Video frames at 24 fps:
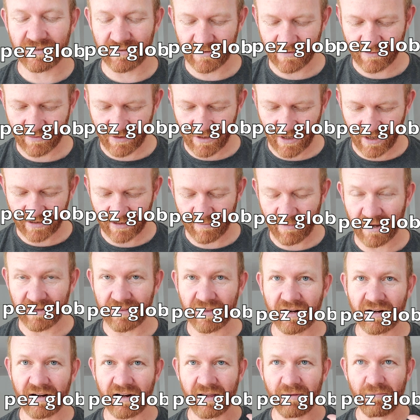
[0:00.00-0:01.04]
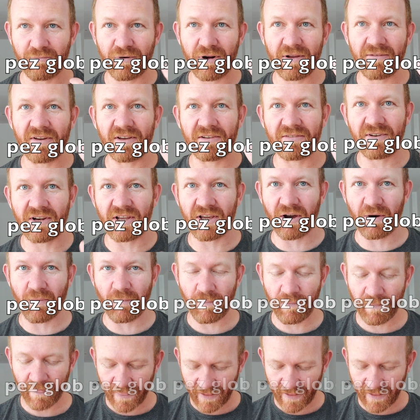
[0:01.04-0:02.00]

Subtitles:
We talked about that in a previous video.